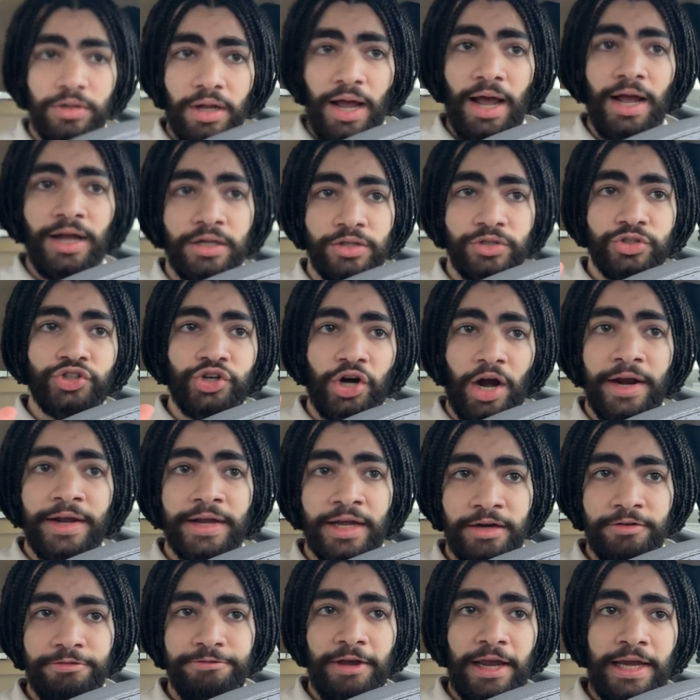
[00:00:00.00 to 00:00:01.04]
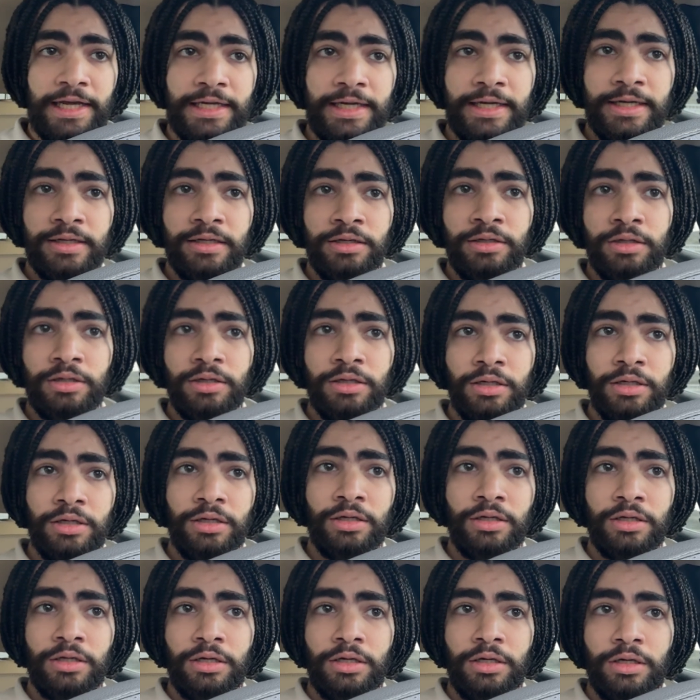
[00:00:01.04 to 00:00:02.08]
and trying and failing,
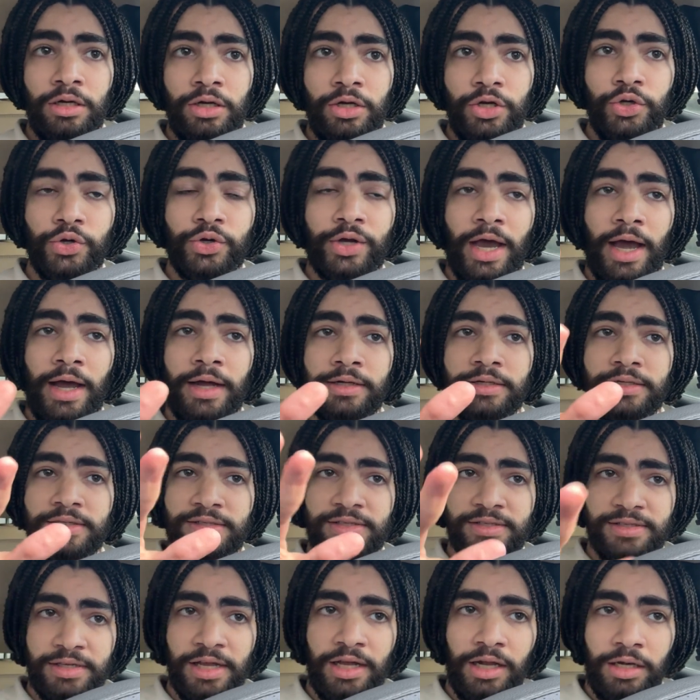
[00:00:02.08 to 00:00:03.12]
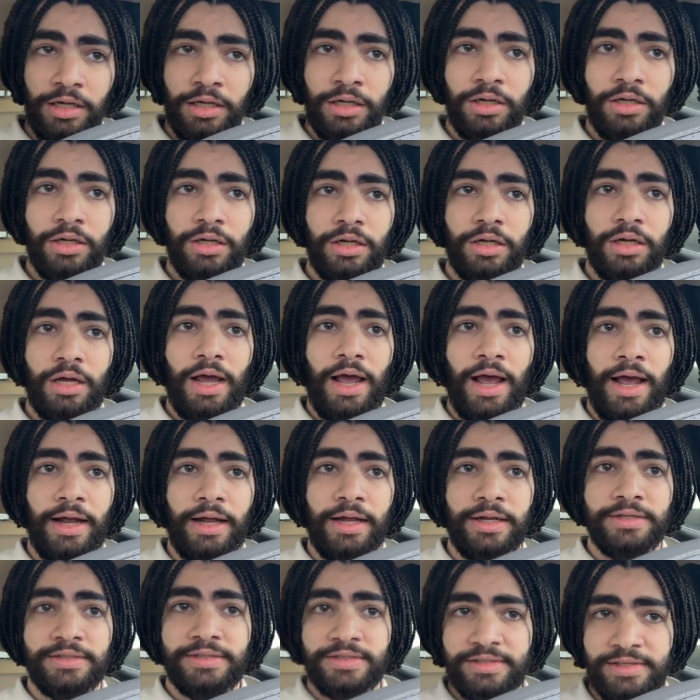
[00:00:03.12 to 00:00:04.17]
you can still
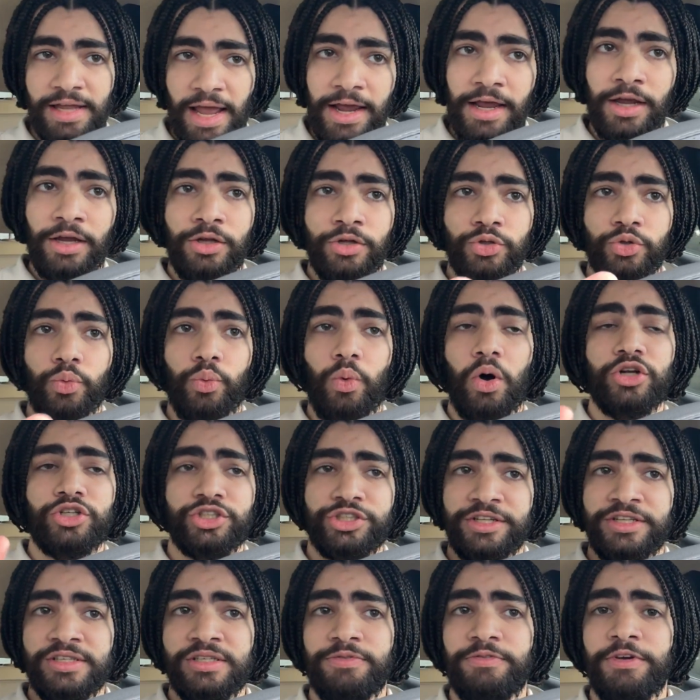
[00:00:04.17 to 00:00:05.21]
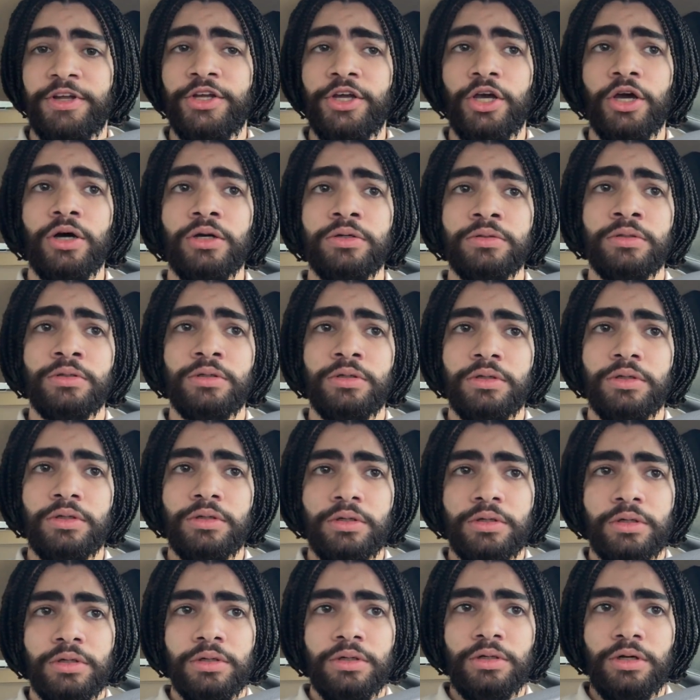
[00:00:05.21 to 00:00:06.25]
and stay to watch this video.
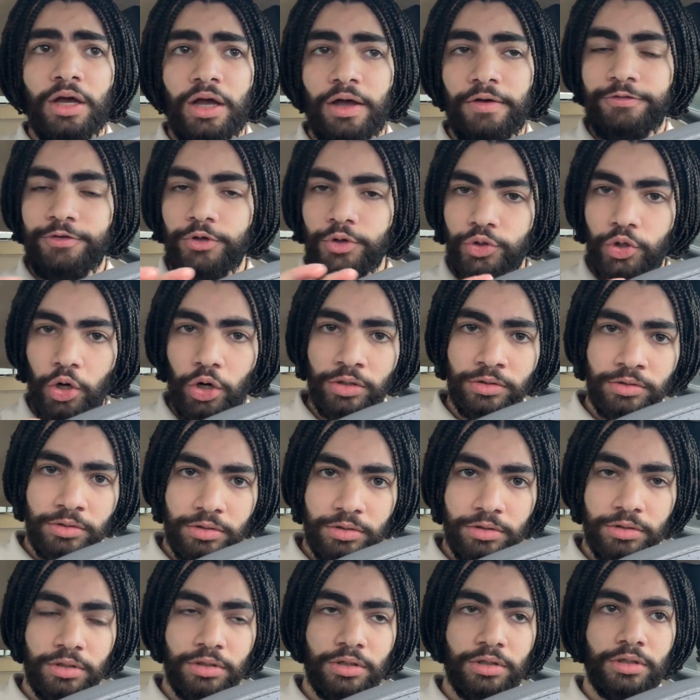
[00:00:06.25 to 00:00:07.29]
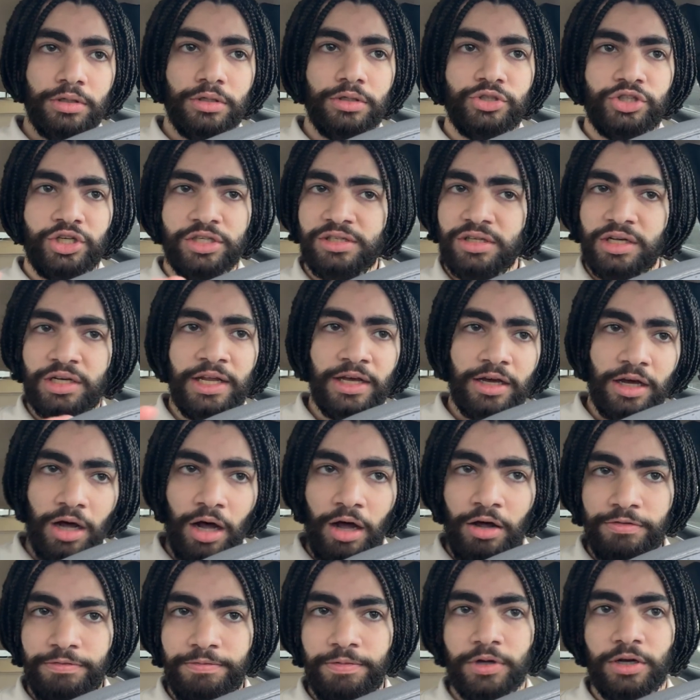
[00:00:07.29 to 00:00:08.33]
If you don't, just click
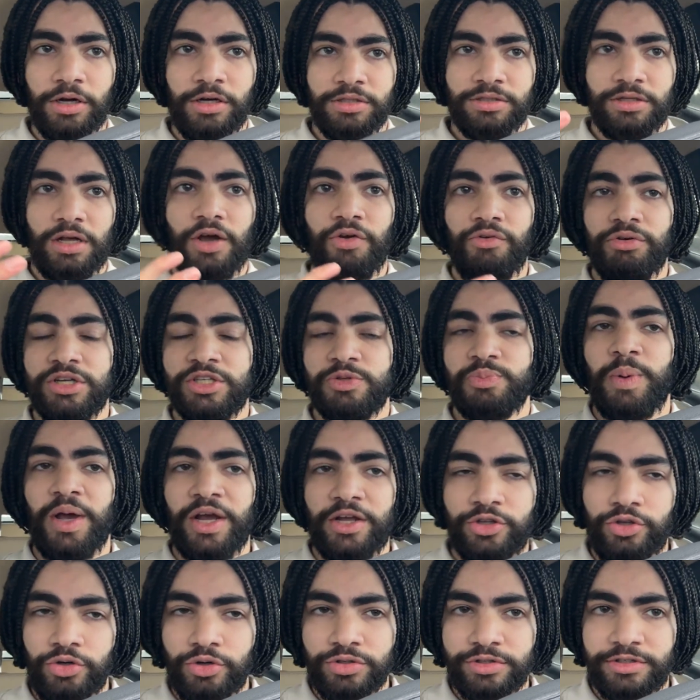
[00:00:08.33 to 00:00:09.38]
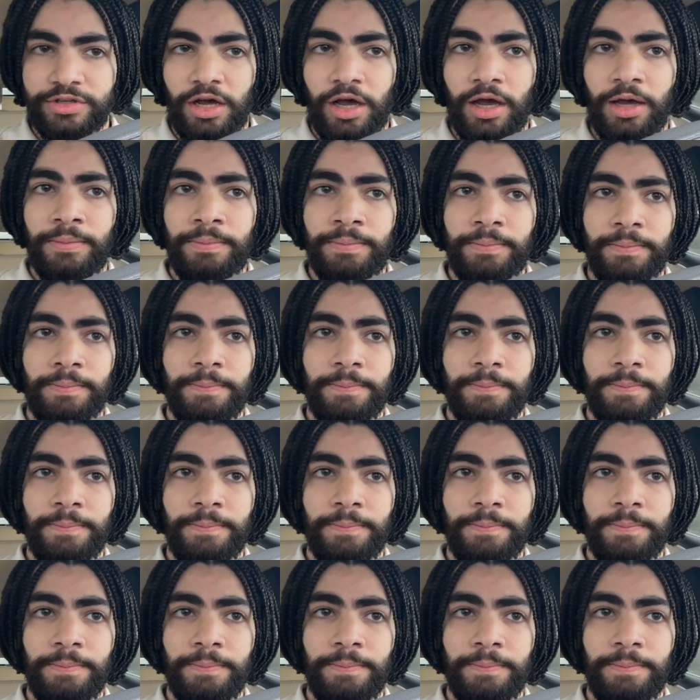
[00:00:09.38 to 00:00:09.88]
off, because I respect your time